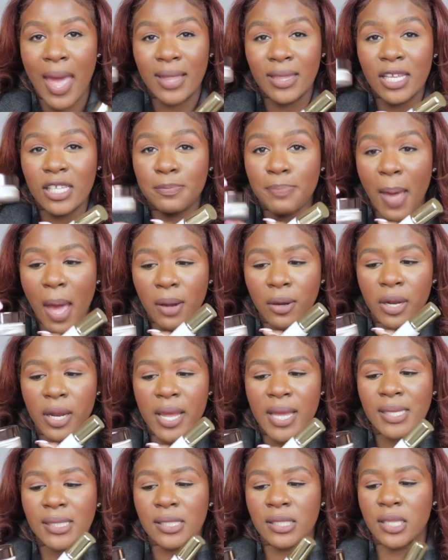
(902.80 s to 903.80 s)
And this powder
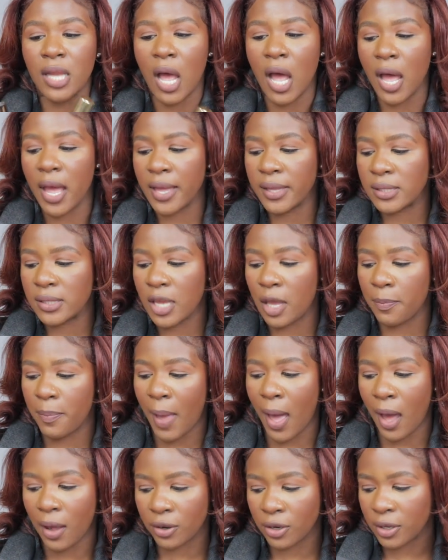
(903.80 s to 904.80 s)
is not a
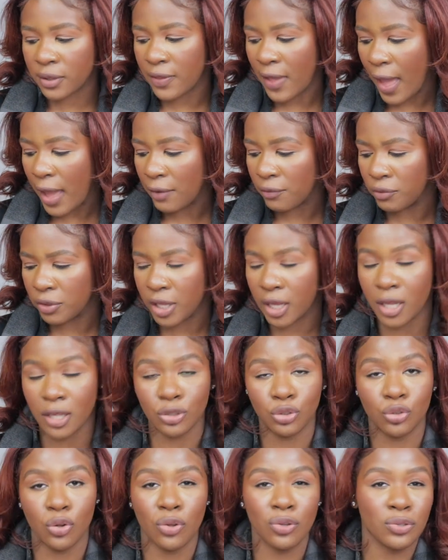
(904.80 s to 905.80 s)
powder that really
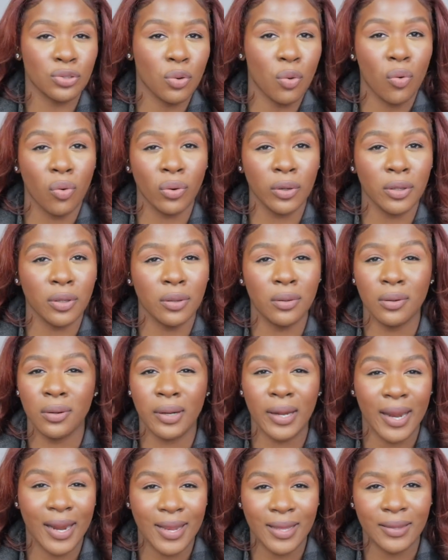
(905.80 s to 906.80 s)
controls oil
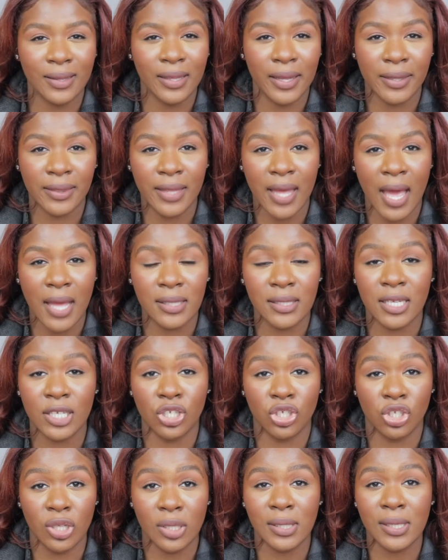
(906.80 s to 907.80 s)
or anything like that.
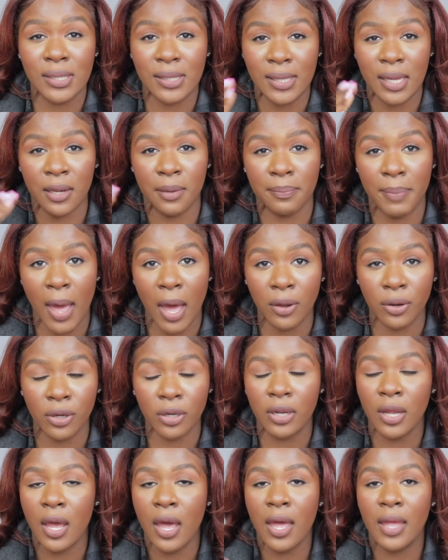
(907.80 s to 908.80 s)
It's just a setting
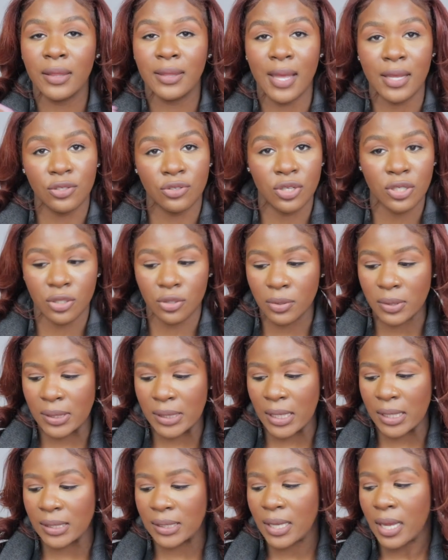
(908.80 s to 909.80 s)
powder that's
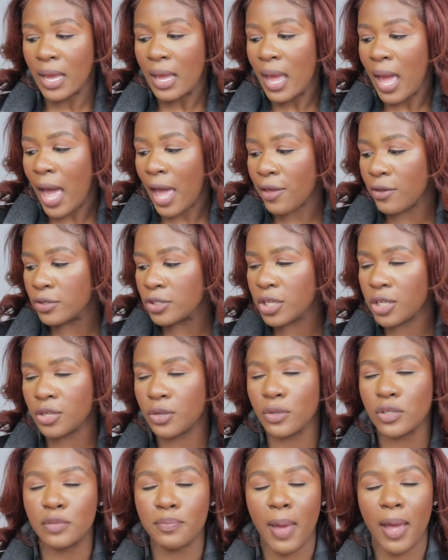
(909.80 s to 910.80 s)
translucent. I usually
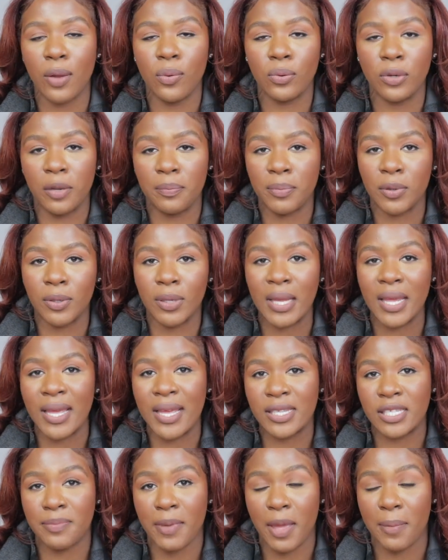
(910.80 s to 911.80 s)
use my Wet n
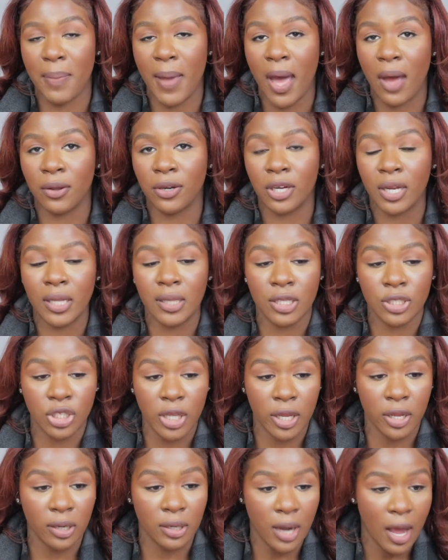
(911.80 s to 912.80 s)
Beauty Easy Bake Powder in the
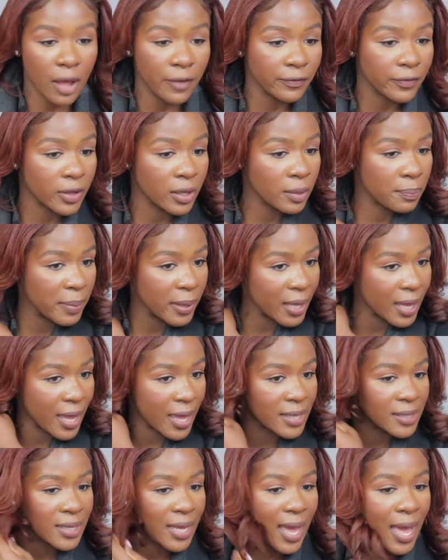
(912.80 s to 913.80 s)
shade Kunafa
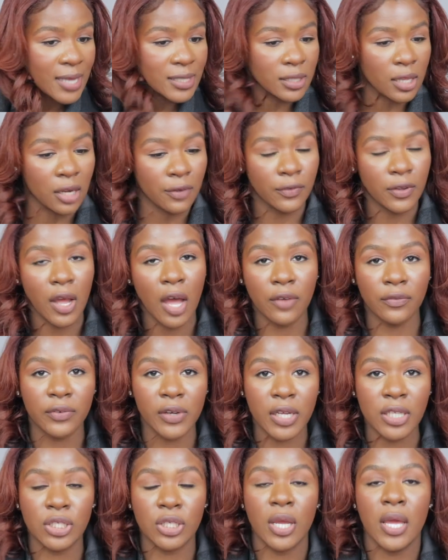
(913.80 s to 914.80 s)
because it has a lot of
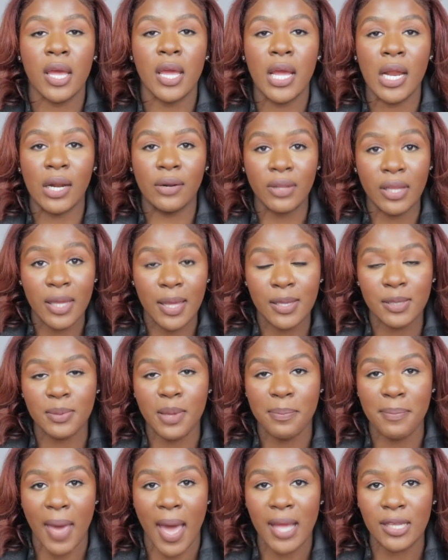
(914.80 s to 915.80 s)
coverage. It really keeps
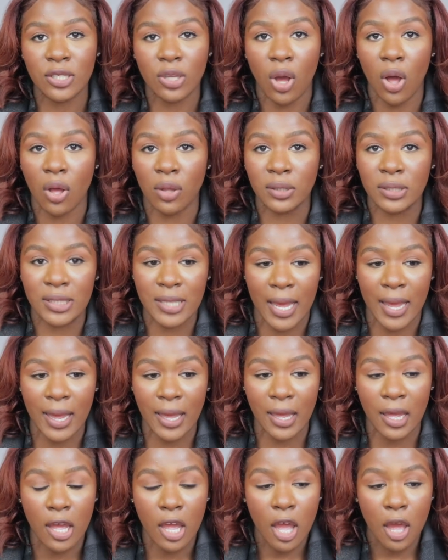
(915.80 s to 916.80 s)
me matte all
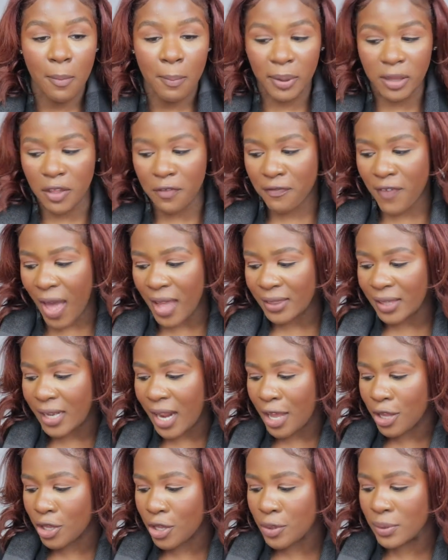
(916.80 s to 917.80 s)
day. But the fact that
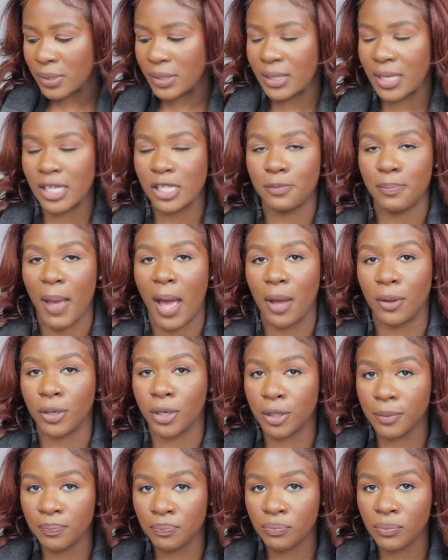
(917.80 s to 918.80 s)
I use this
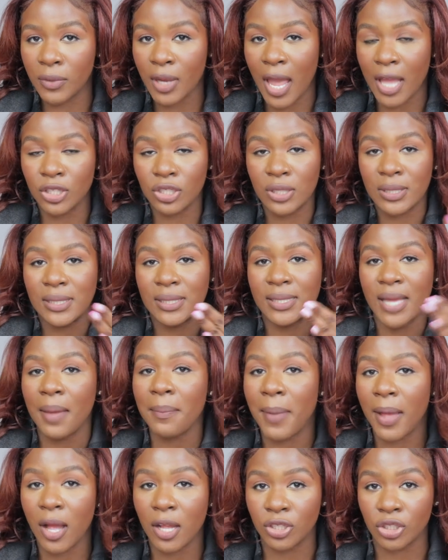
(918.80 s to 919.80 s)
powder and just
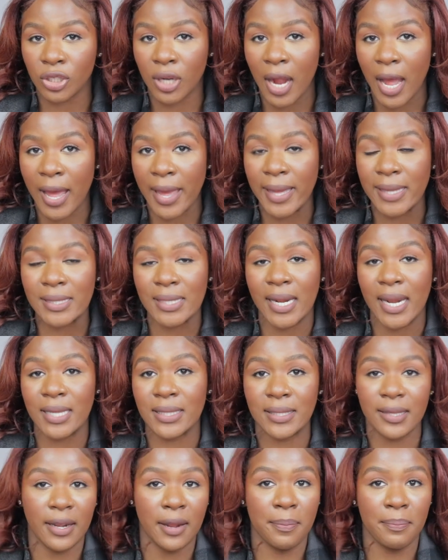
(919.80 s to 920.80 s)
set my under eyes and I
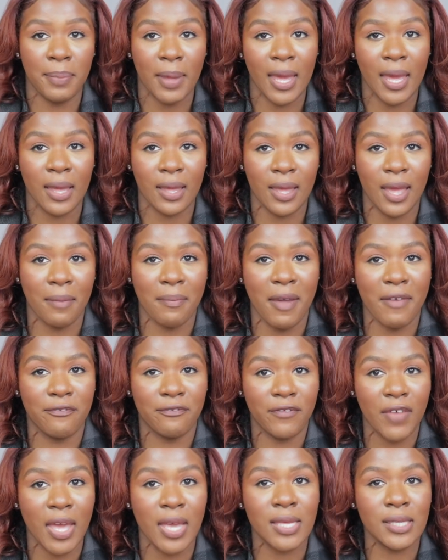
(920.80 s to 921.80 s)
didn't bake and my
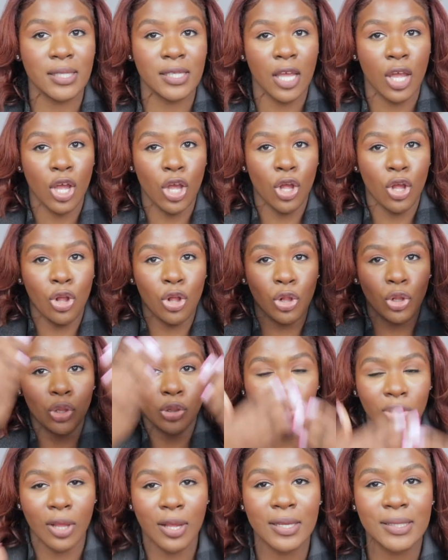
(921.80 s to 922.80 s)
face
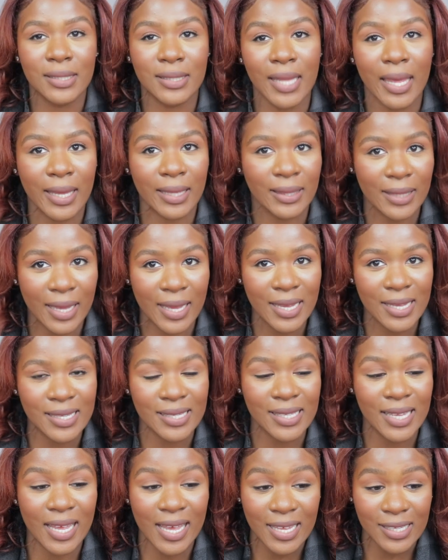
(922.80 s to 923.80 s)
looks like
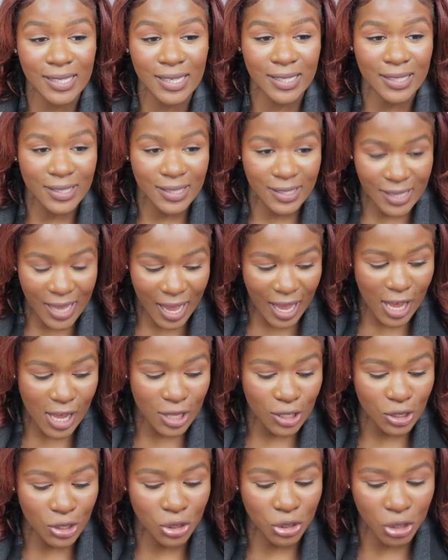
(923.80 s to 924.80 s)
this is
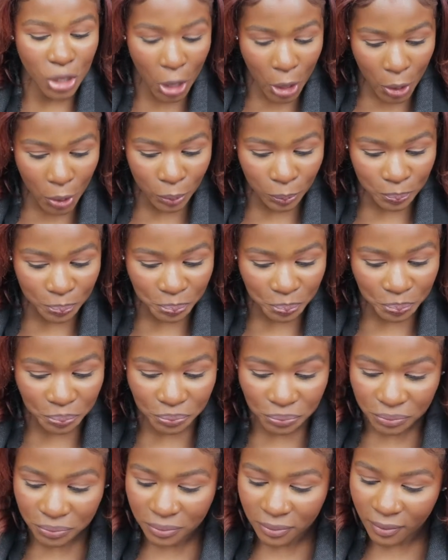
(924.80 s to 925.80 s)
insane. So
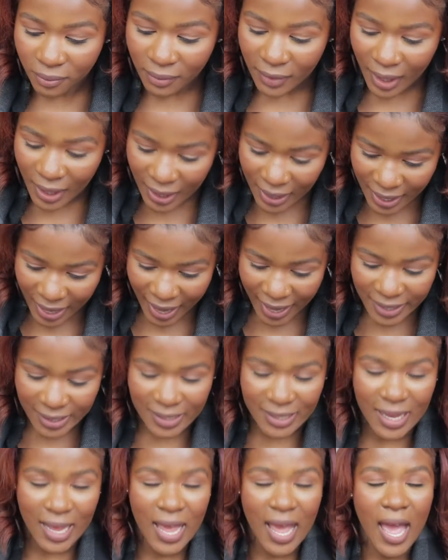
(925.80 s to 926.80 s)

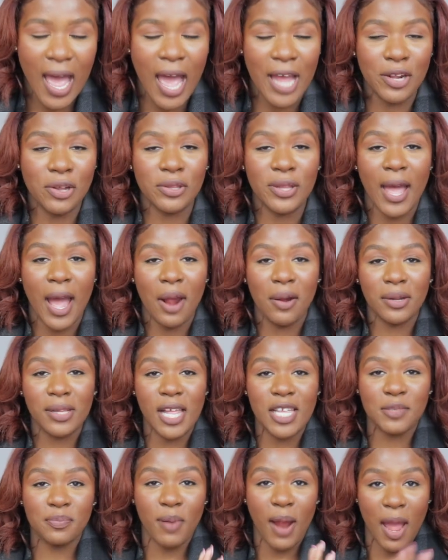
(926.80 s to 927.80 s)
yes, I know the
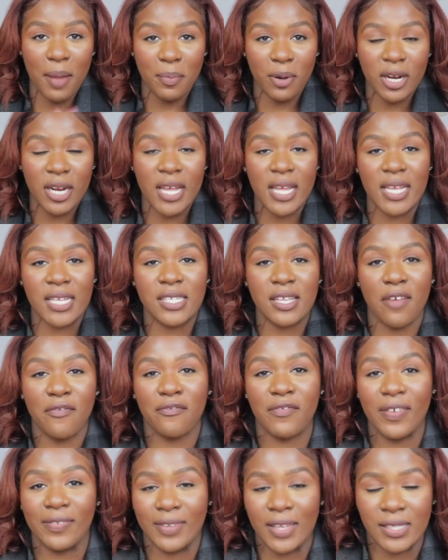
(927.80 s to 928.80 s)
Hourglass primer is
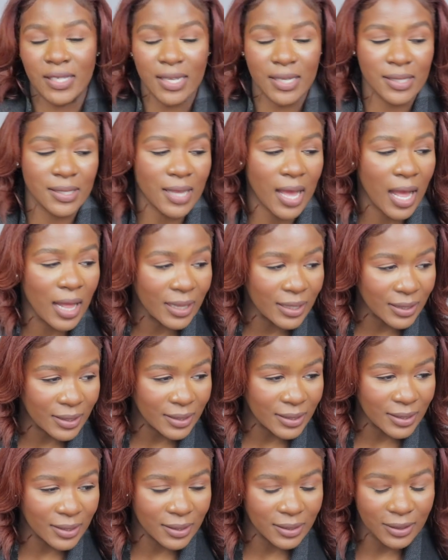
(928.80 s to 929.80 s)
fifty-six
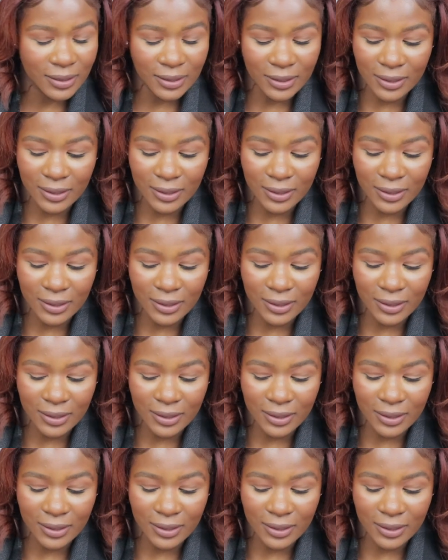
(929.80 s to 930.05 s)
dollars.